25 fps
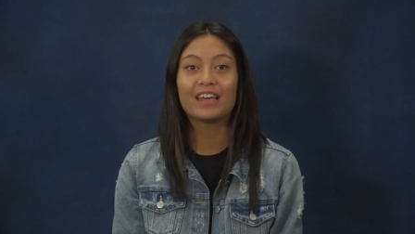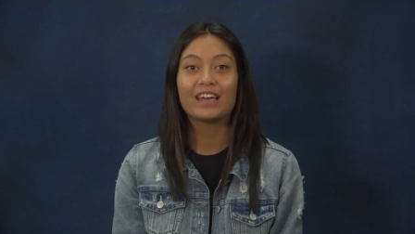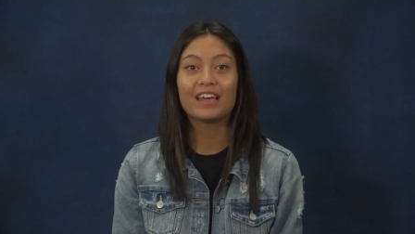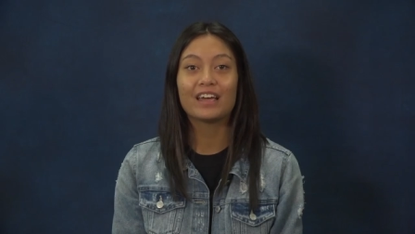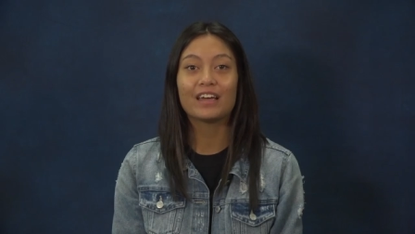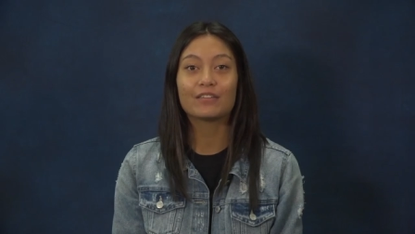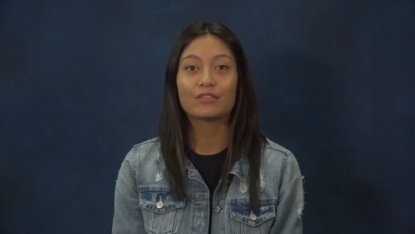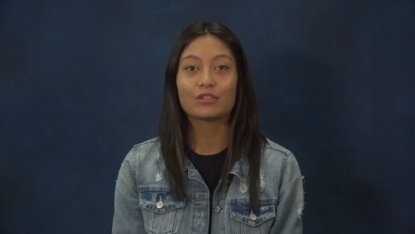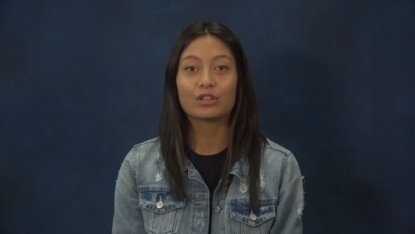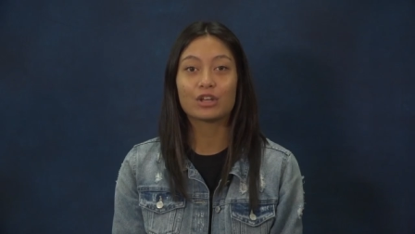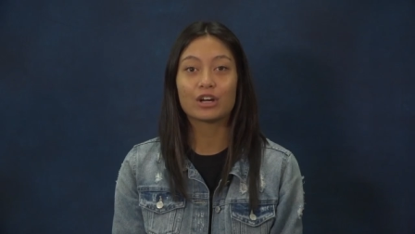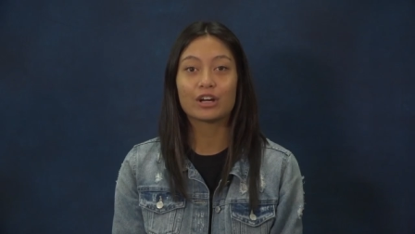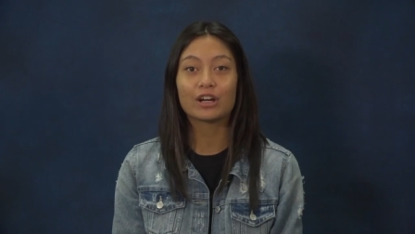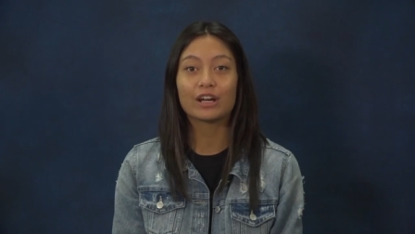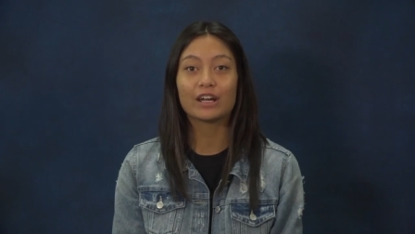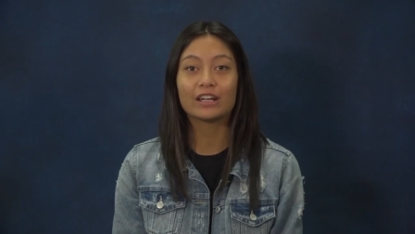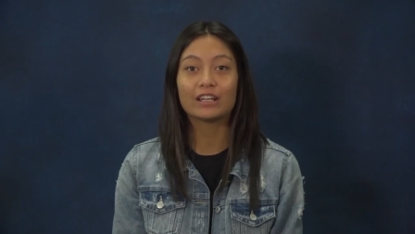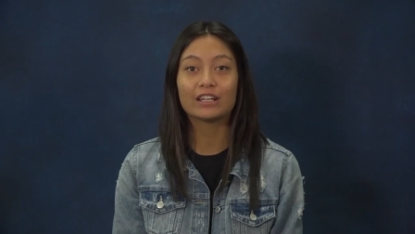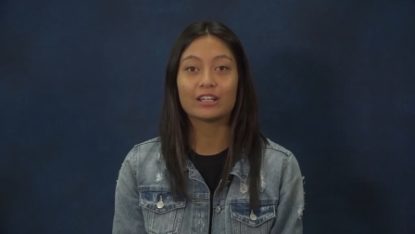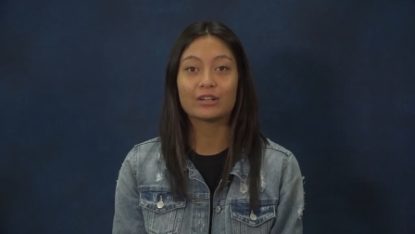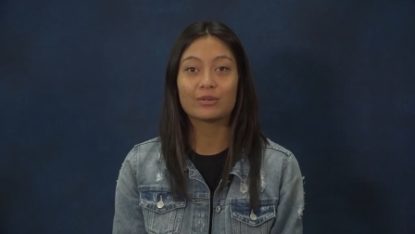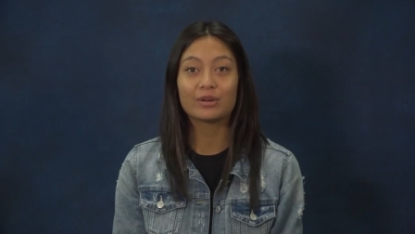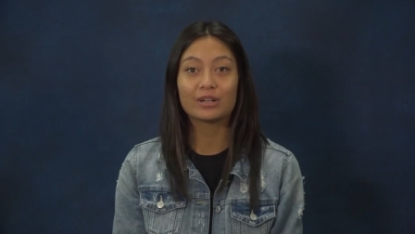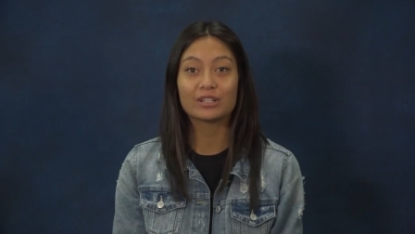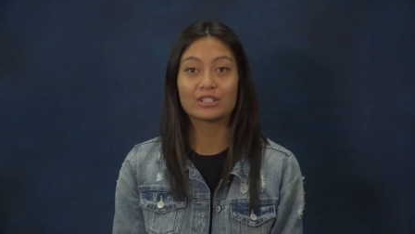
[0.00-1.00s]
If there are
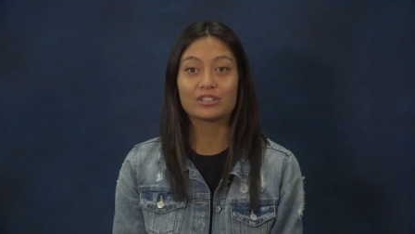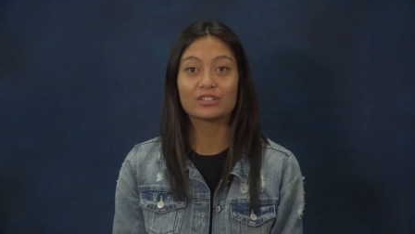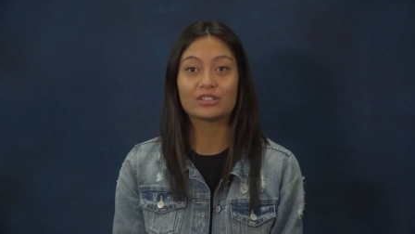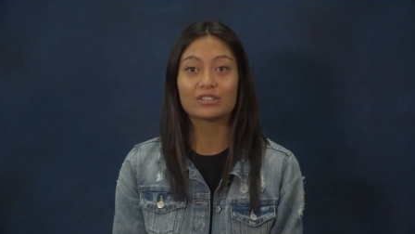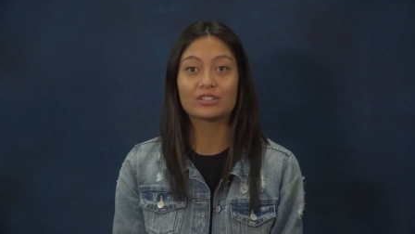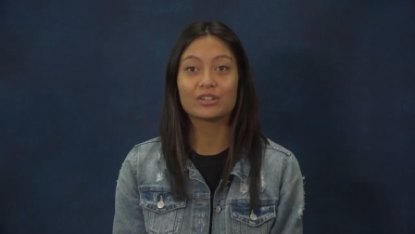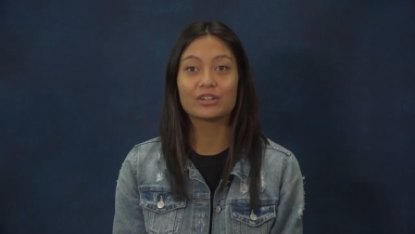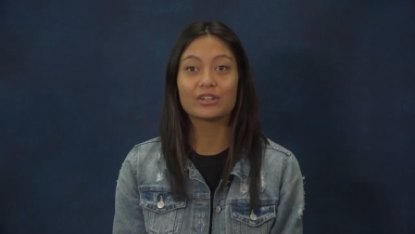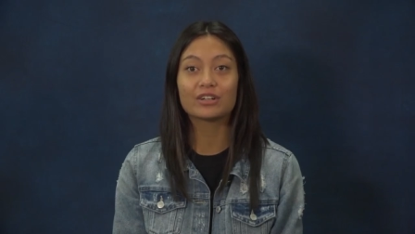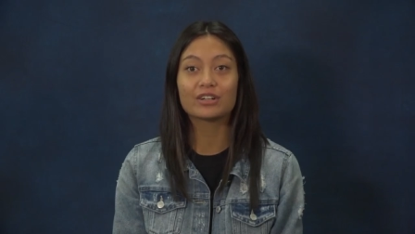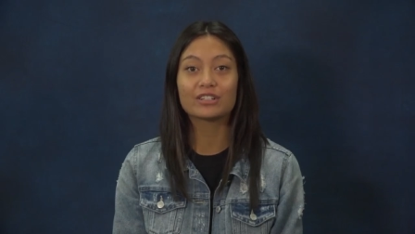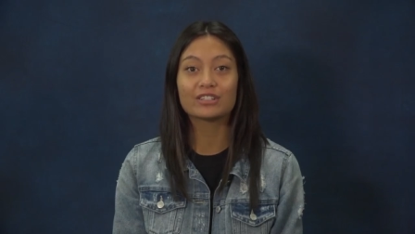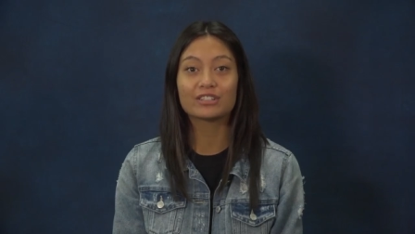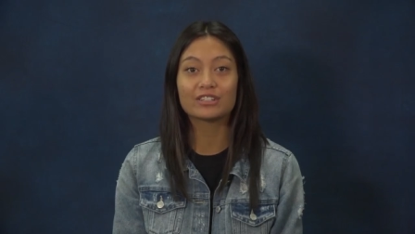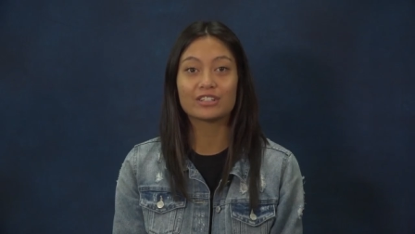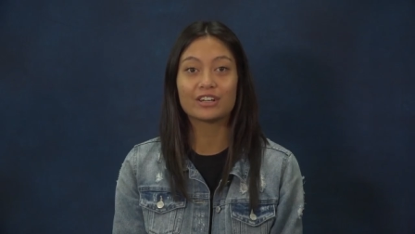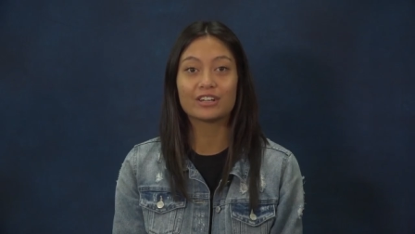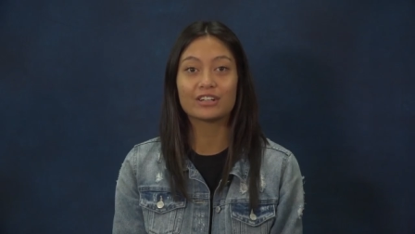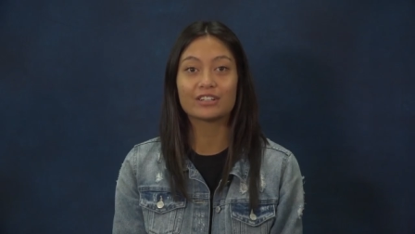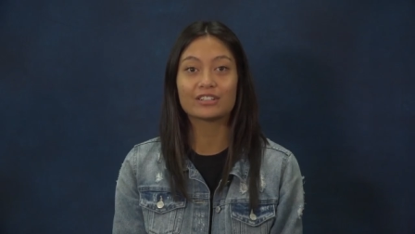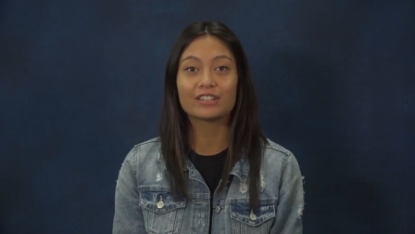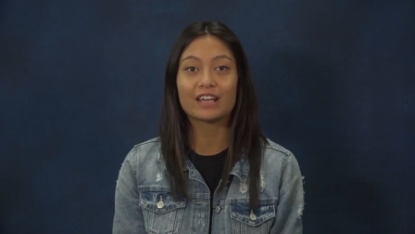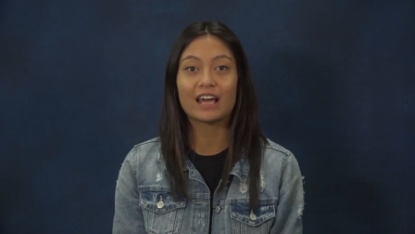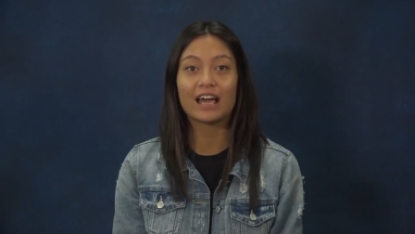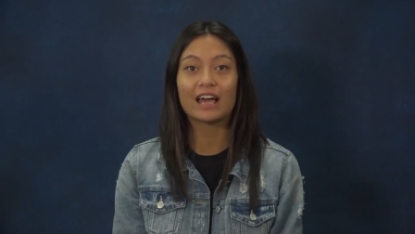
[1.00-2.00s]
any questions or concerns,